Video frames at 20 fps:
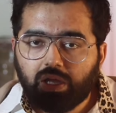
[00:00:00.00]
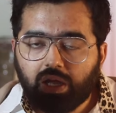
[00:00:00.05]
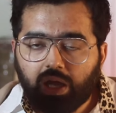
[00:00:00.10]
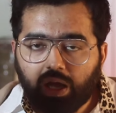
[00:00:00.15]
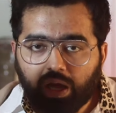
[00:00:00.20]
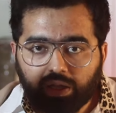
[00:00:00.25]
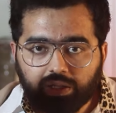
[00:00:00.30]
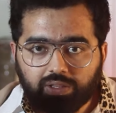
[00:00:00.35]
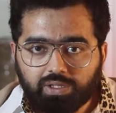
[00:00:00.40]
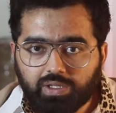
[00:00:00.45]

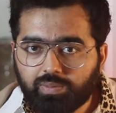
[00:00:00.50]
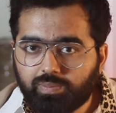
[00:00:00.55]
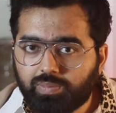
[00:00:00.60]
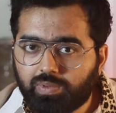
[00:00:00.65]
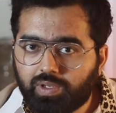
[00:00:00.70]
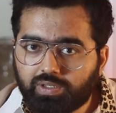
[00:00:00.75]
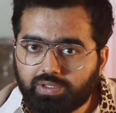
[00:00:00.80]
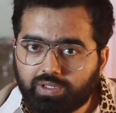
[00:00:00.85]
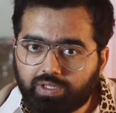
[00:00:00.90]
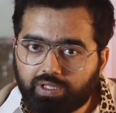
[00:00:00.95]
and then
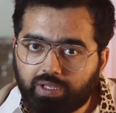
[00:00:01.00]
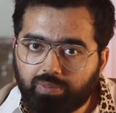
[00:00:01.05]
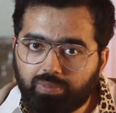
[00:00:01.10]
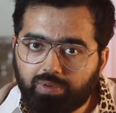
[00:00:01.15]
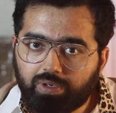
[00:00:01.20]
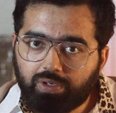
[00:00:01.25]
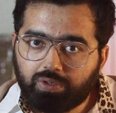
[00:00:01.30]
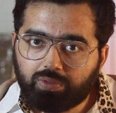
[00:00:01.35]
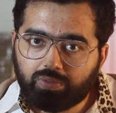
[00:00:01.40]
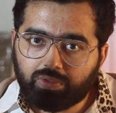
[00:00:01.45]
plug the
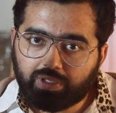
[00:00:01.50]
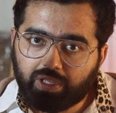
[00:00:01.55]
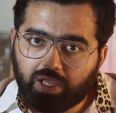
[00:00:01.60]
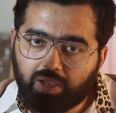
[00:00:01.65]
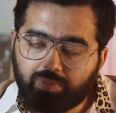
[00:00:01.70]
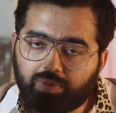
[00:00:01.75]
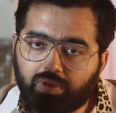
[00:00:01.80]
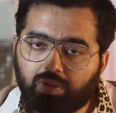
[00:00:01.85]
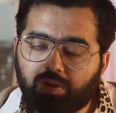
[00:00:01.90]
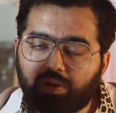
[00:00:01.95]
cable into the
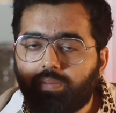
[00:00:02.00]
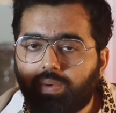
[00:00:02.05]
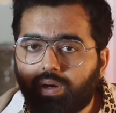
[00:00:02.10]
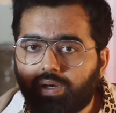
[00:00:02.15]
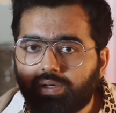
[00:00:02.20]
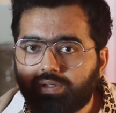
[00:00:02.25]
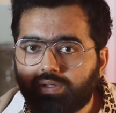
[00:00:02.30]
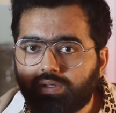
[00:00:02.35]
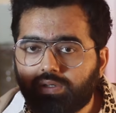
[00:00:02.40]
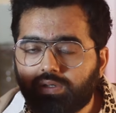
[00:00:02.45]
camera.
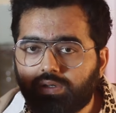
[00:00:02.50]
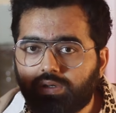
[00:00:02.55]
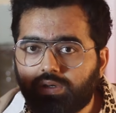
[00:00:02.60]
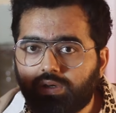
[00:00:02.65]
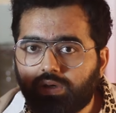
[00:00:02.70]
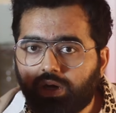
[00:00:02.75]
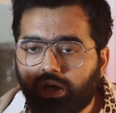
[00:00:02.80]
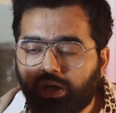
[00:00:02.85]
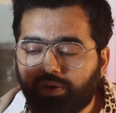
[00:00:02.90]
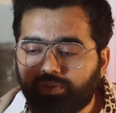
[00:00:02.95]
But
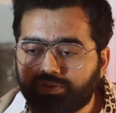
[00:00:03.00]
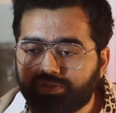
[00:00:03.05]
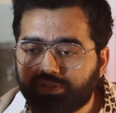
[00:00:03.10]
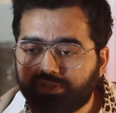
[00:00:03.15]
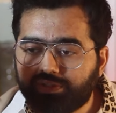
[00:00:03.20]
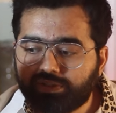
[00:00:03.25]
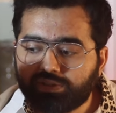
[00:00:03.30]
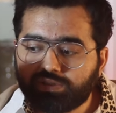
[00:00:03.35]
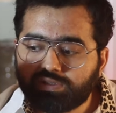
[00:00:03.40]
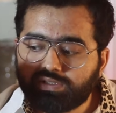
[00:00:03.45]
I would
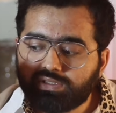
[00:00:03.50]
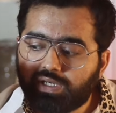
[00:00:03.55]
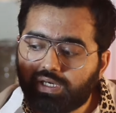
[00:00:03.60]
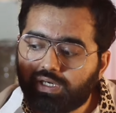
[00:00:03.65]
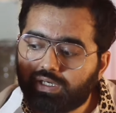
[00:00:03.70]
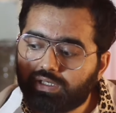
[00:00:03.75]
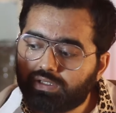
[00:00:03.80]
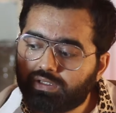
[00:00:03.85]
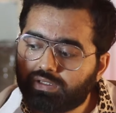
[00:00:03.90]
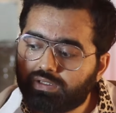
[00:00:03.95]
suggest
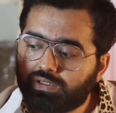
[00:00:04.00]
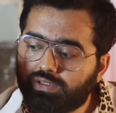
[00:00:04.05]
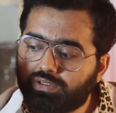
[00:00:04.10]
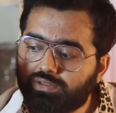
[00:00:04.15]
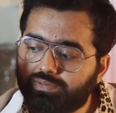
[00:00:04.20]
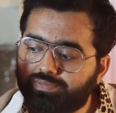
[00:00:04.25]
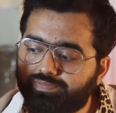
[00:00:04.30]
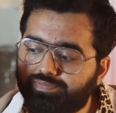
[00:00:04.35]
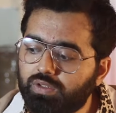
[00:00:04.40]
that